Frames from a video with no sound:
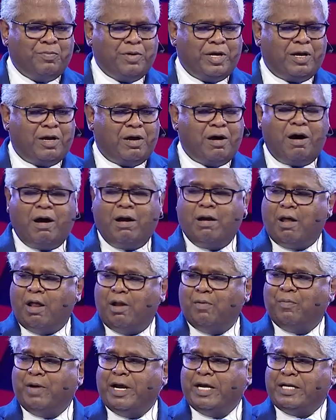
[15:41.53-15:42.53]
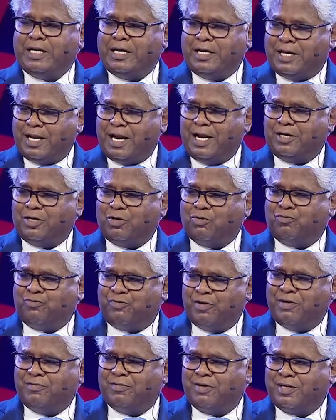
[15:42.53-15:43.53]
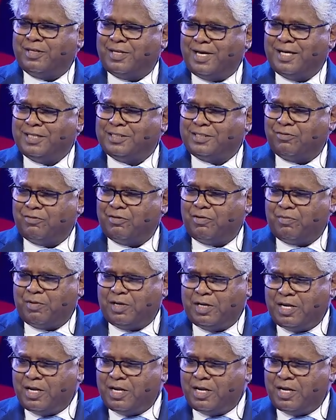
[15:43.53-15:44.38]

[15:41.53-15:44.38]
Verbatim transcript: may God Almighty grant you favor in the eyes of that man.